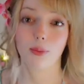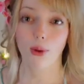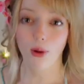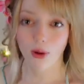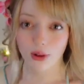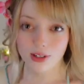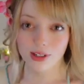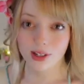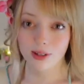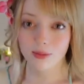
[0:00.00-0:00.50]

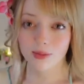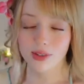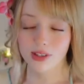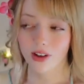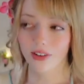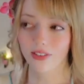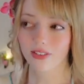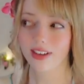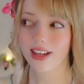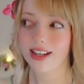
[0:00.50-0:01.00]
bottoms
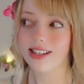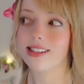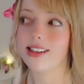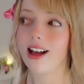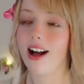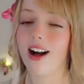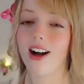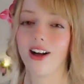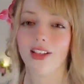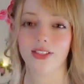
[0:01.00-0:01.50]
on this
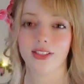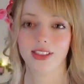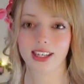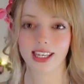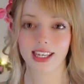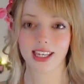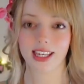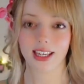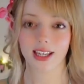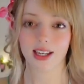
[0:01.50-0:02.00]
are
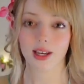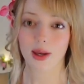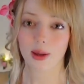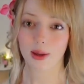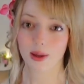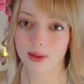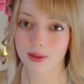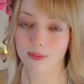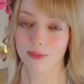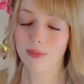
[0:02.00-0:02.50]

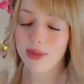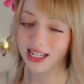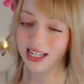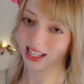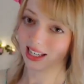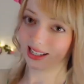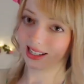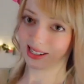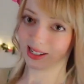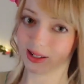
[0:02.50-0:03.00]
the
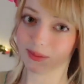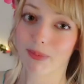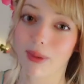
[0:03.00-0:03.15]
miniest